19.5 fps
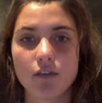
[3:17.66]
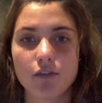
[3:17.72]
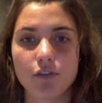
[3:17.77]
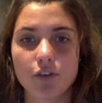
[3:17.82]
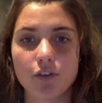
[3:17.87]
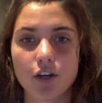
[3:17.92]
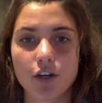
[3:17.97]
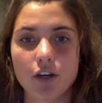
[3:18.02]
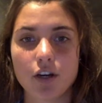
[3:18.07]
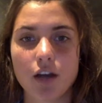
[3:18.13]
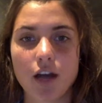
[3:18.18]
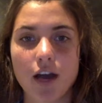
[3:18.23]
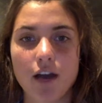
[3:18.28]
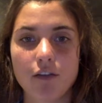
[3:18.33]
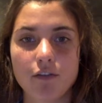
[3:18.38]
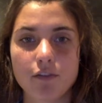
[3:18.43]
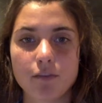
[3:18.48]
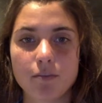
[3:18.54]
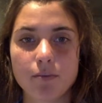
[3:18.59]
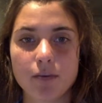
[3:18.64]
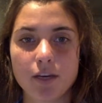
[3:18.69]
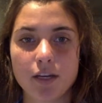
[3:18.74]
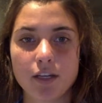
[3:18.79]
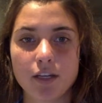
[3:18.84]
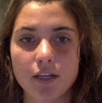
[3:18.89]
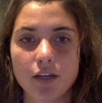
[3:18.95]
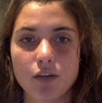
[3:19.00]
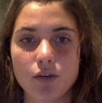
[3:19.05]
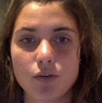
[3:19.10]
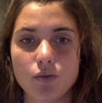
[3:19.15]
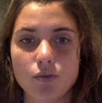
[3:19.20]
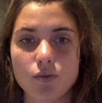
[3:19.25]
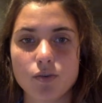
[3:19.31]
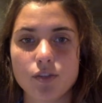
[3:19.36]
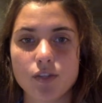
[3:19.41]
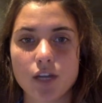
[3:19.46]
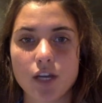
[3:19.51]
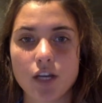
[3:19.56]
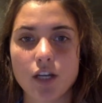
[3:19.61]
for everybody
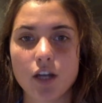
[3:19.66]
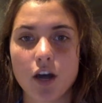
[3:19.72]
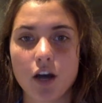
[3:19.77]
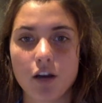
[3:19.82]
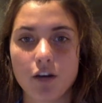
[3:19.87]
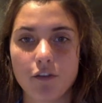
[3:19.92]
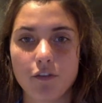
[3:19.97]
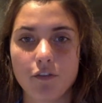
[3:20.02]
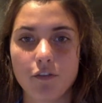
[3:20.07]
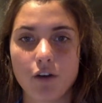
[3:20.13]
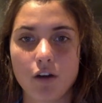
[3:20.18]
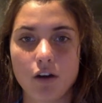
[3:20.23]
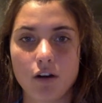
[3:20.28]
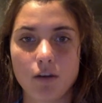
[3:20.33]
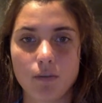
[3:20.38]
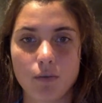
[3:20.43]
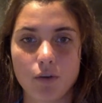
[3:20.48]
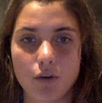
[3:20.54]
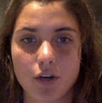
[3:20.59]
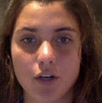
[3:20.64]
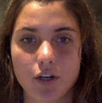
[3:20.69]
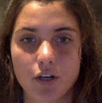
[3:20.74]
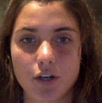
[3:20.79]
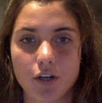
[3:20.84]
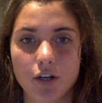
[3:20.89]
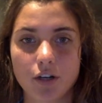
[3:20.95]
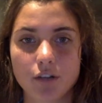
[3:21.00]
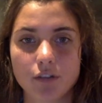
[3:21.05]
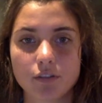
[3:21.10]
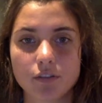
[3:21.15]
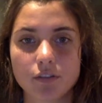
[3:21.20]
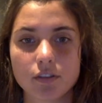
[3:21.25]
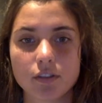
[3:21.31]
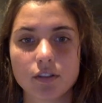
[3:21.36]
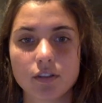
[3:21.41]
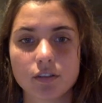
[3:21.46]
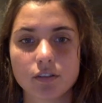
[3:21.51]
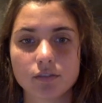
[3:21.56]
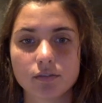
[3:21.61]
who's a non-farm worker.
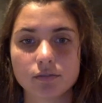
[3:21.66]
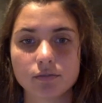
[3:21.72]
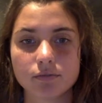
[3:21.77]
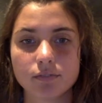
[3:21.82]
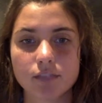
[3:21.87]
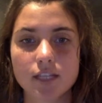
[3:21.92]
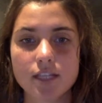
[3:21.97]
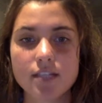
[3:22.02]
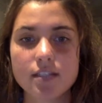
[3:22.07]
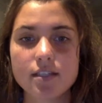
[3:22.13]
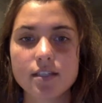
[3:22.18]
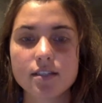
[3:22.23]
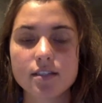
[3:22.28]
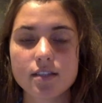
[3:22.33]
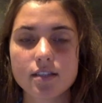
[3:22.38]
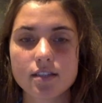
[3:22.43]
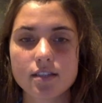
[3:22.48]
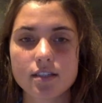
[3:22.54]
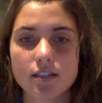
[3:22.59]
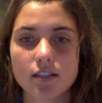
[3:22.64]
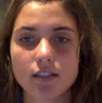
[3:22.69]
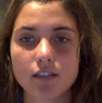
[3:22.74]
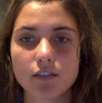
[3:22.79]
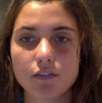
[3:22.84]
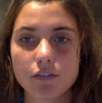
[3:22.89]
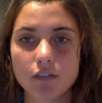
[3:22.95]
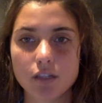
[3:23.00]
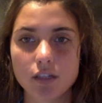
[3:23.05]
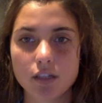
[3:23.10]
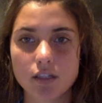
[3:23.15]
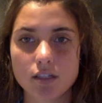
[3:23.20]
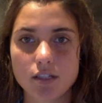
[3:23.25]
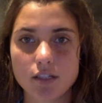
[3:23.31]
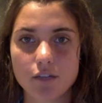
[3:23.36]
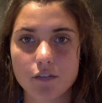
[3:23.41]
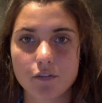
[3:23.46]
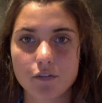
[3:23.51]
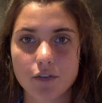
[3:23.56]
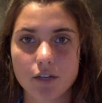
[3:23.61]
This is a significant
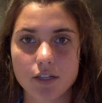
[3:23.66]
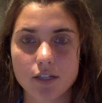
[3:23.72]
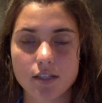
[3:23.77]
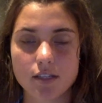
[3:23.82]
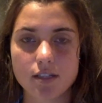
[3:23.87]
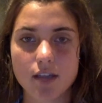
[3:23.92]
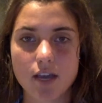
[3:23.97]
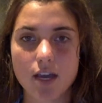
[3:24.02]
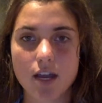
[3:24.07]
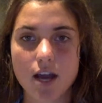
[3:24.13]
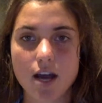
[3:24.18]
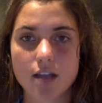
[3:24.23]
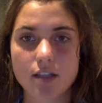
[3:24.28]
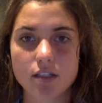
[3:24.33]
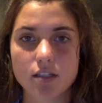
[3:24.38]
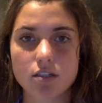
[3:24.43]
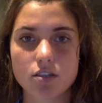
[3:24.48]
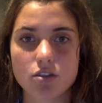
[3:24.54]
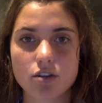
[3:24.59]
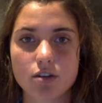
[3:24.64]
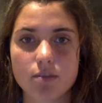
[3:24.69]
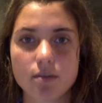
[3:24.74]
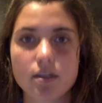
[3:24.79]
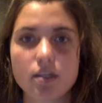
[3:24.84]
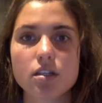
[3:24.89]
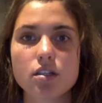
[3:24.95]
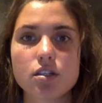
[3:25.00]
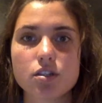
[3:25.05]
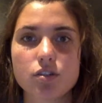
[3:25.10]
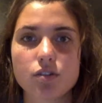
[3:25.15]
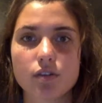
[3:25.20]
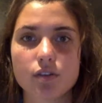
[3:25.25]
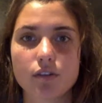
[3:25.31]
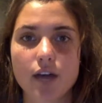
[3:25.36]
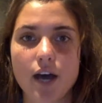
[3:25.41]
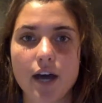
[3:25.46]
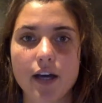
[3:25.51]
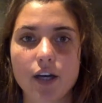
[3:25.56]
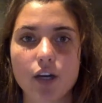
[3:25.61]
difference and has contributed to the
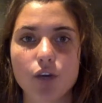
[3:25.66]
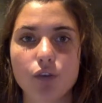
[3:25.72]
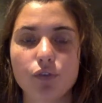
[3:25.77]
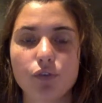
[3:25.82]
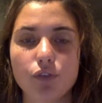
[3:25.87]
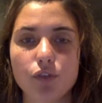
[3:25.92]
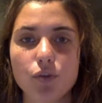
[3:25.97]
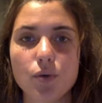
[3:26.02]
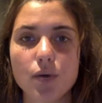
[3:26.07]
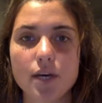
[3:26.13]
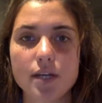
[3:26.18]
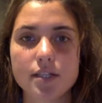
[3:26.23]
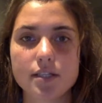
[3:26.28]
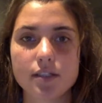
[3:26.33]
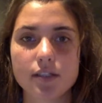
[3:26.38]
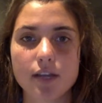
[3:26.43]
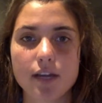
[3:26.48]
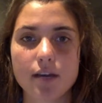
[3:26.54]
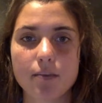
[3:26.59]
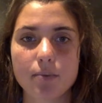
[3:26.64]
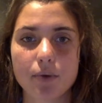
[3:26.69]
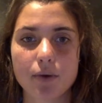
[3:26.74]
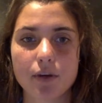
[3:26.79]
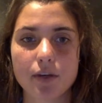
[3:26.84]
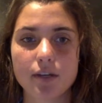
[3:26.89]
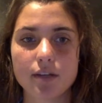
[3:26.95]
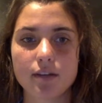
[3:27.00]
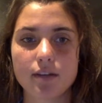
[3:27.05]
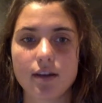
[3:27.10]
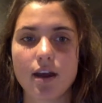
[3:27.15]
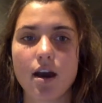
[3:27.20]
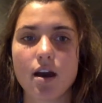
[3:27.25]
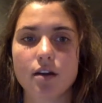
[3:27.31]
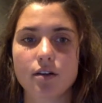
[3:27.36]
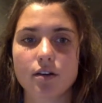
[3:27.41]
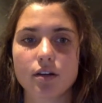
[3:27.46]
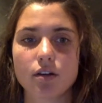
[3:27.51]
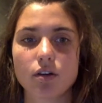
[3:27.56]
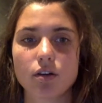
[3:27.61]
lack of U.S. labor in the
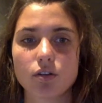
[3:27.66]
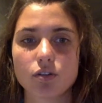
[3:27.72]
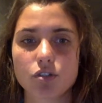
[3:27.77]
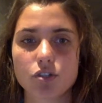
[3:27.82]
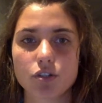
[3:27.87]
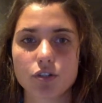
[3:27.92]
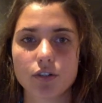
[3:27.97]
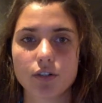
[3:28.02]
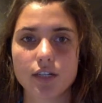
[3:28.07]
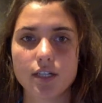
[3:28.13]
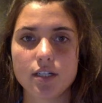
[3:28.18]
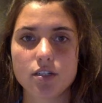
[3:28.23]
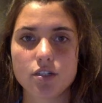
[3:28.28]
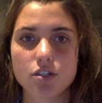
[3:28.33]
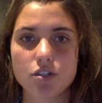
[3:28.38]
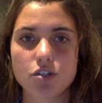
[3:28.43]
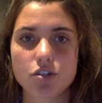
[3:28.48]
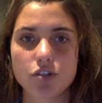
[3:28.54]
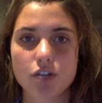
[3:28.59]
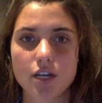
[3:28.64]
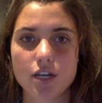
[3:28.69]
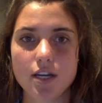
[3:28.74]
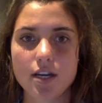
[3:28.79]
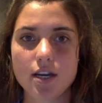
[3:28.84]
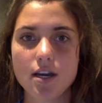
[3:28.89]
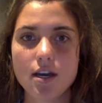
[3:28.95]
agricultural industry,